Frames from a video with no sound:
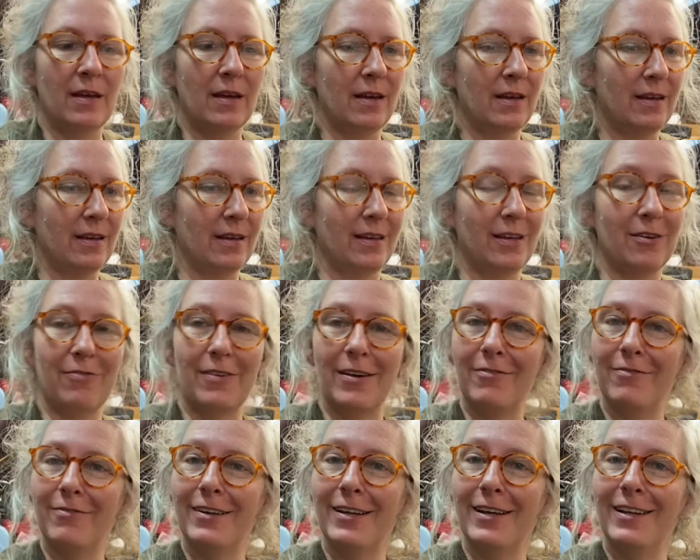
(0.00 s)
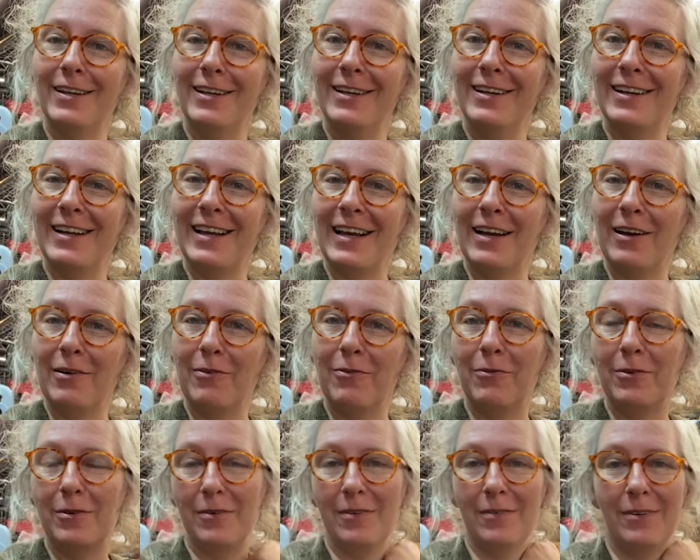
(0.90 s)
If I've done it, I
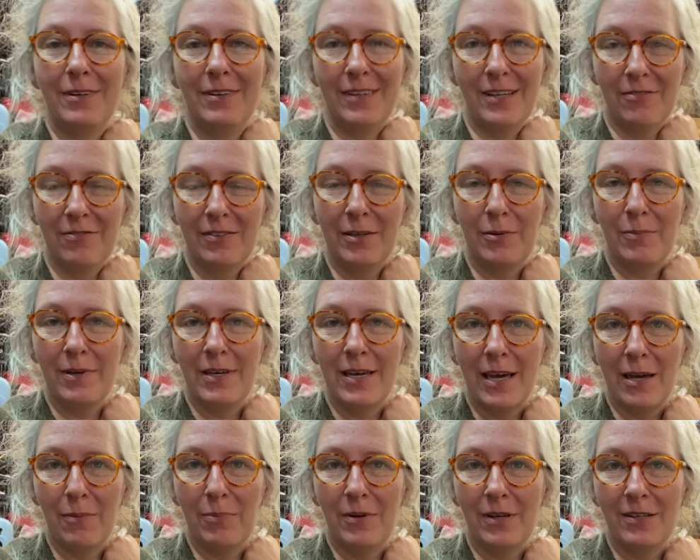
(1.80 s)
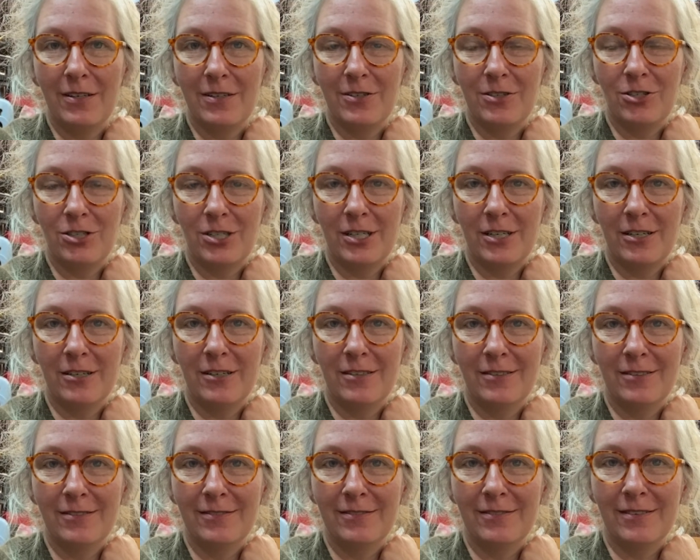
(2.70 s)
would definitely be happy to share
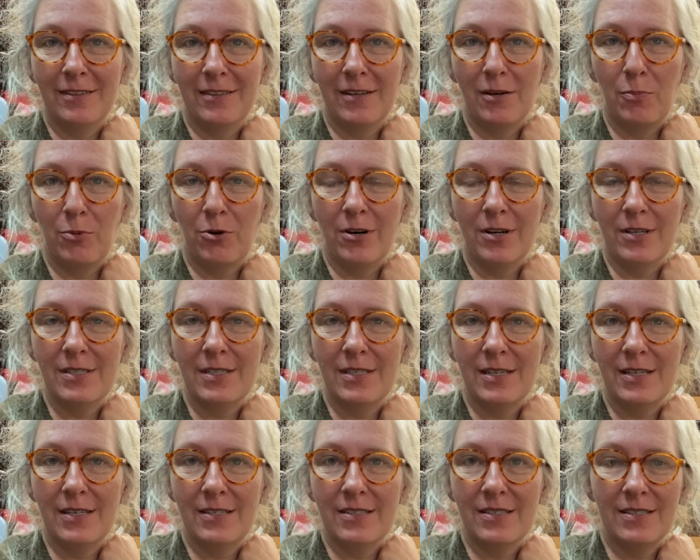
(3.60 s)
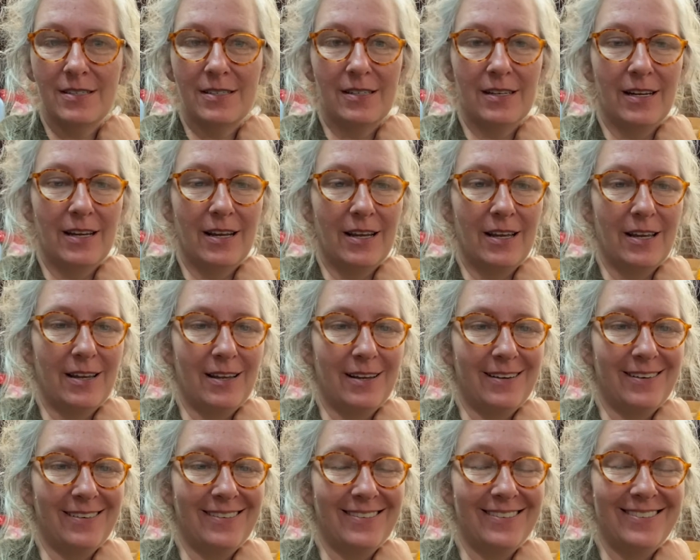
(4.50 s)
a process, and
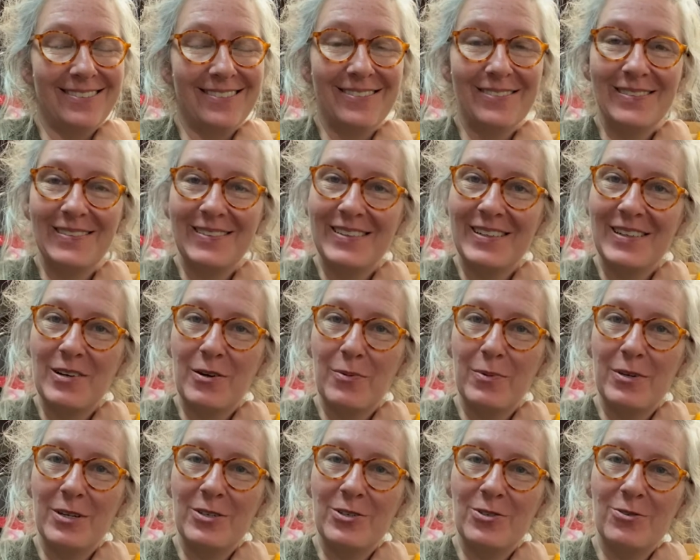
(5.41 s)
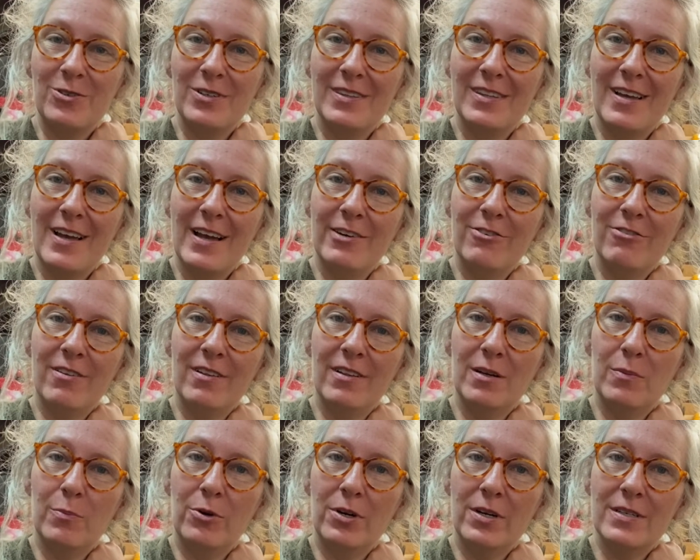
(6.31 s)
hope you enjoyed the
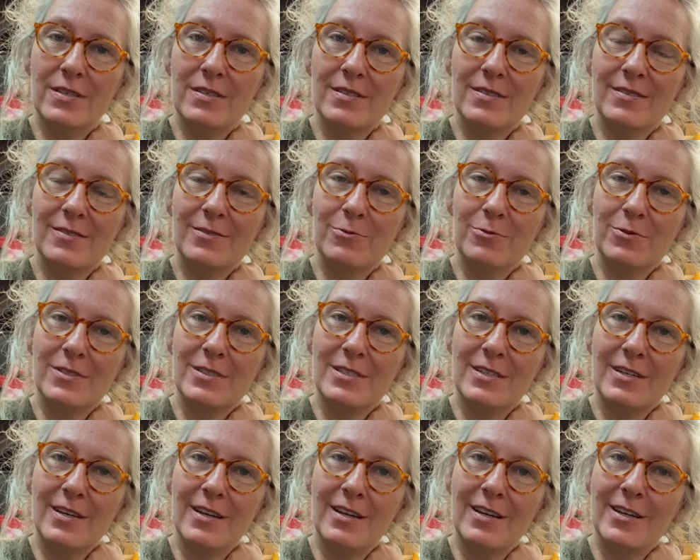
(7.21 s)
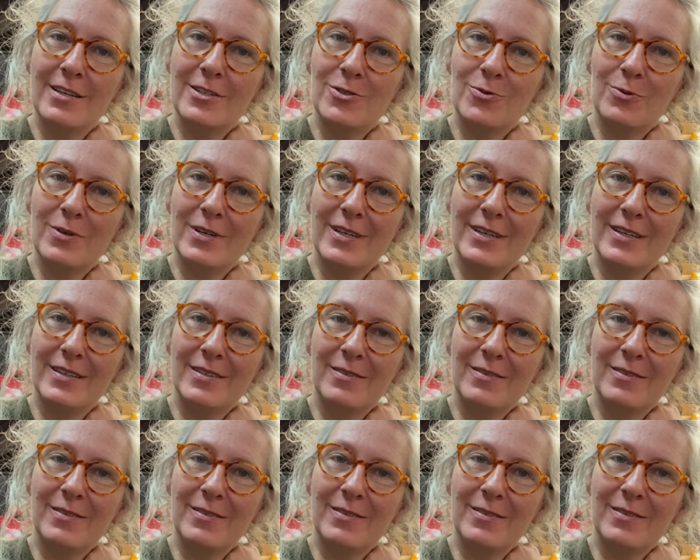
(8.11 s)
hydraulic press. We'll see you next week.